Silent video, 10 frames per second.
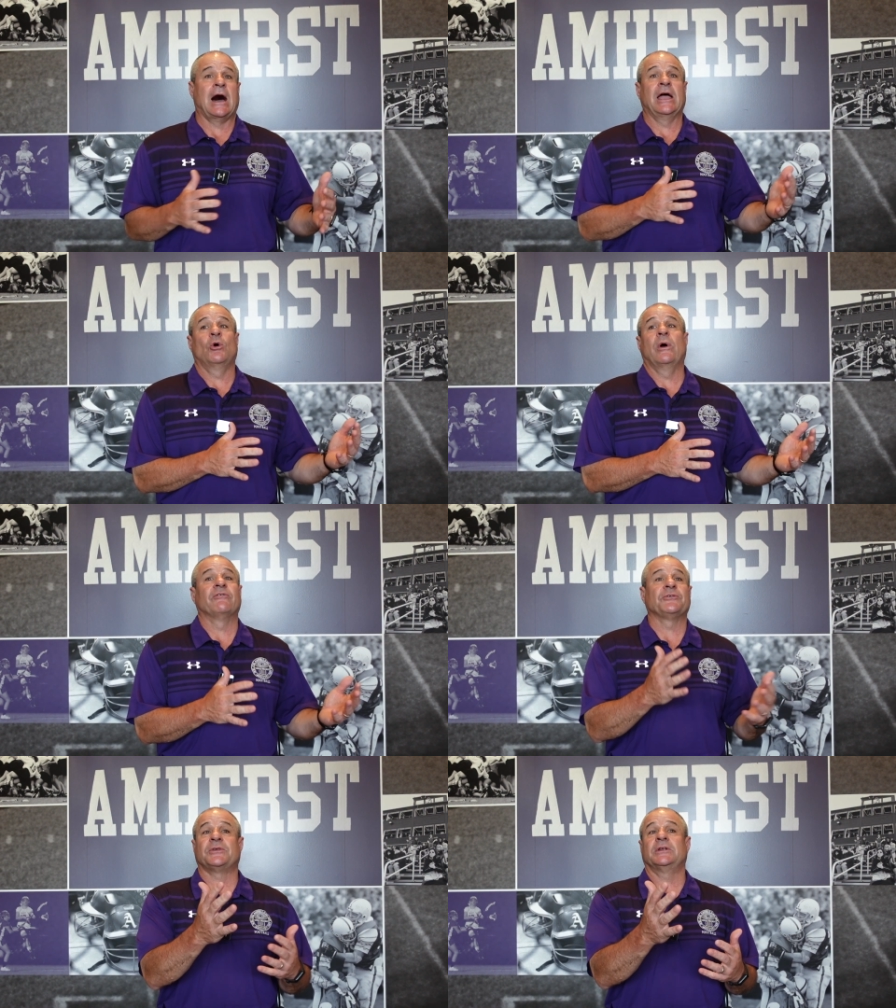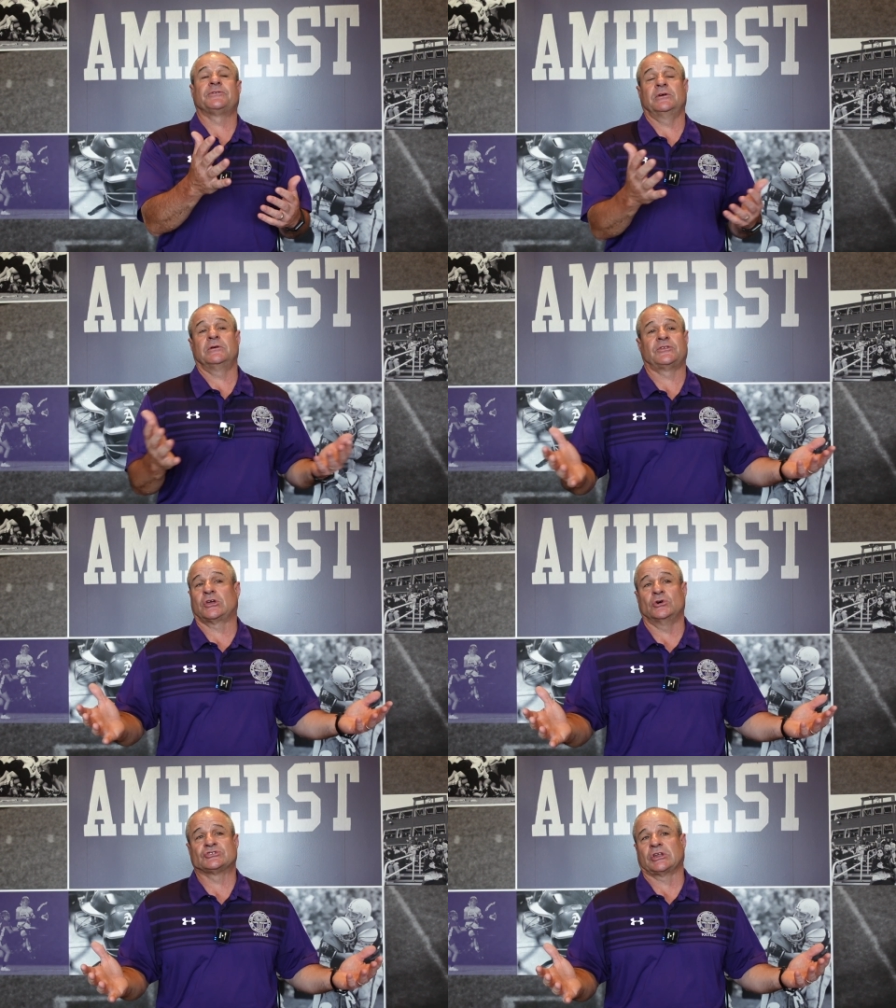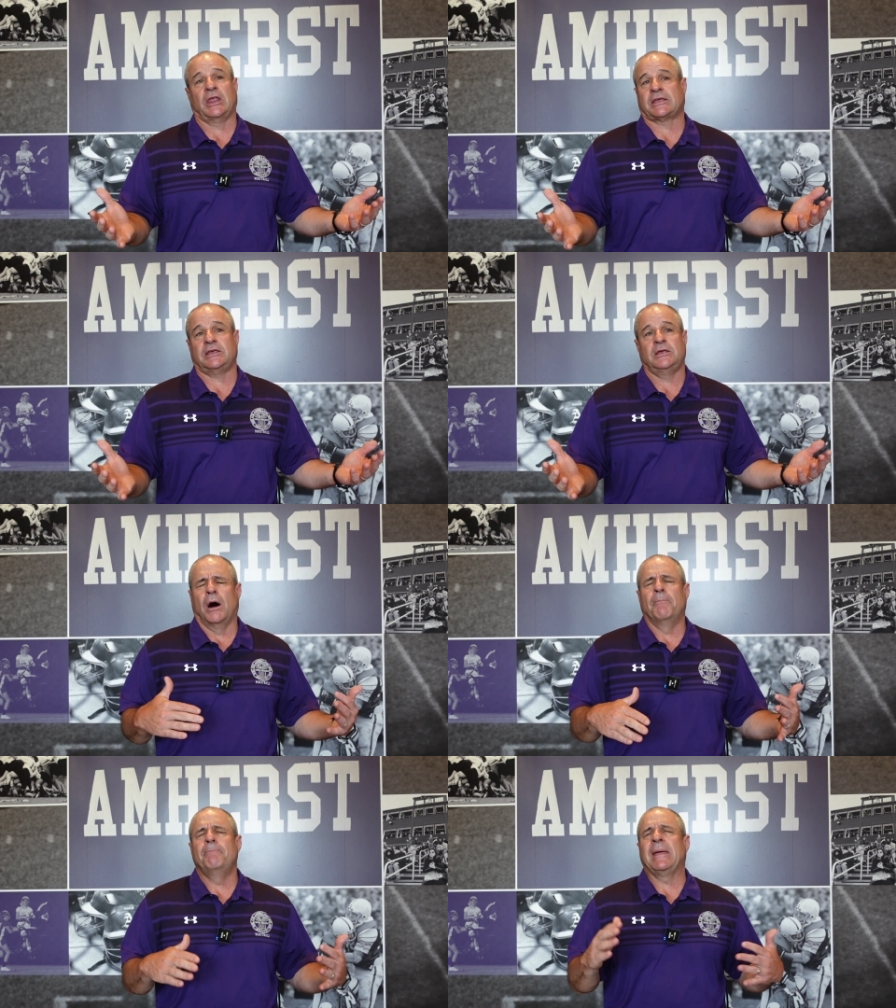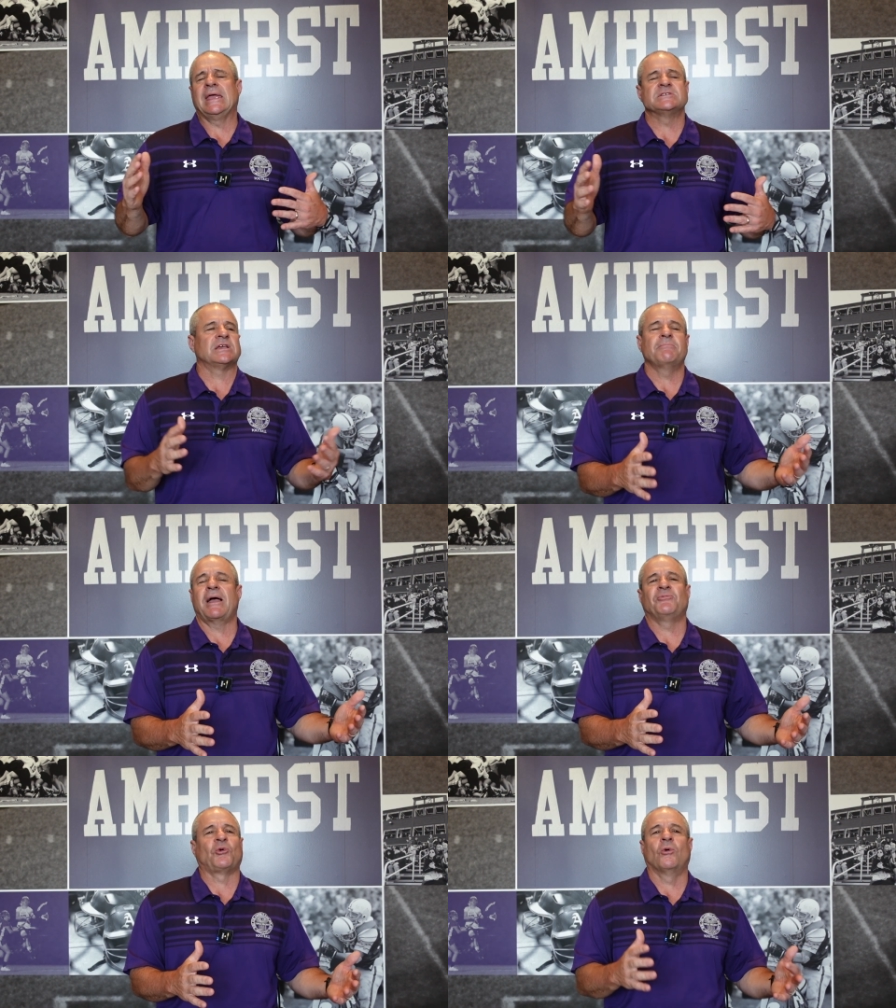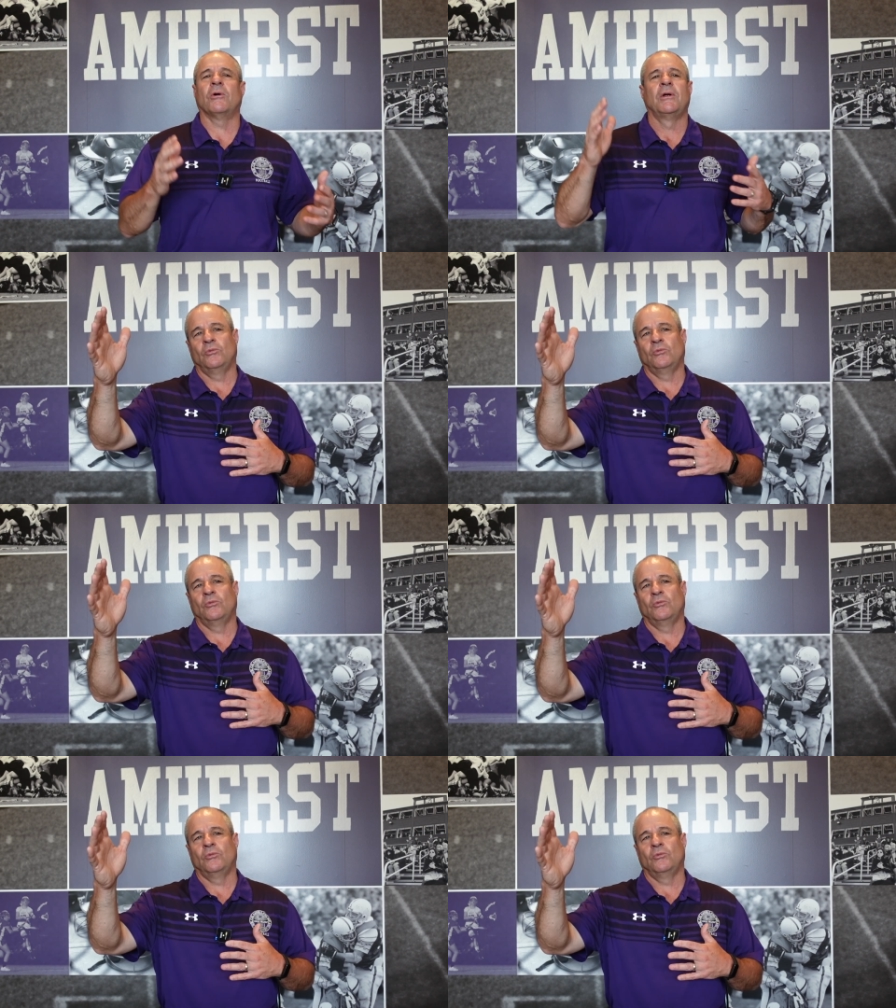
I owe everything to Coach Selecki, amazing mentor.